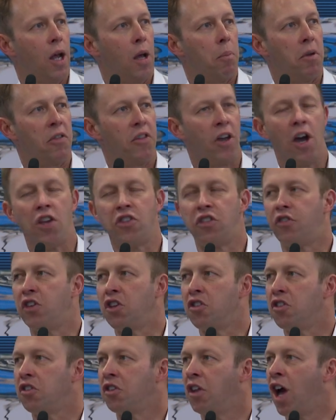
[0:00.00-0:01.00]
But those of
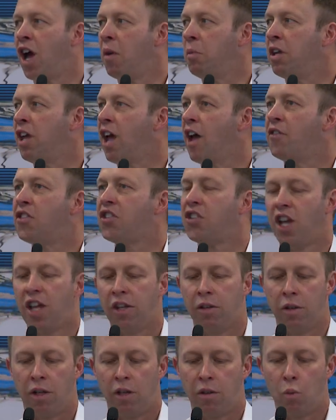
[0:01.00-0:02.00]
you that know me have
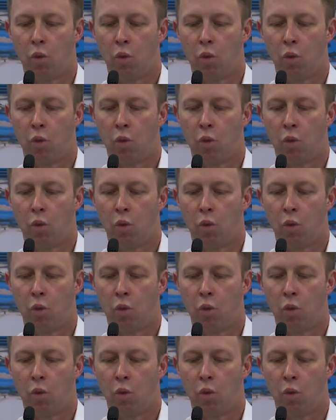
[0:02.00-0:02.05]
said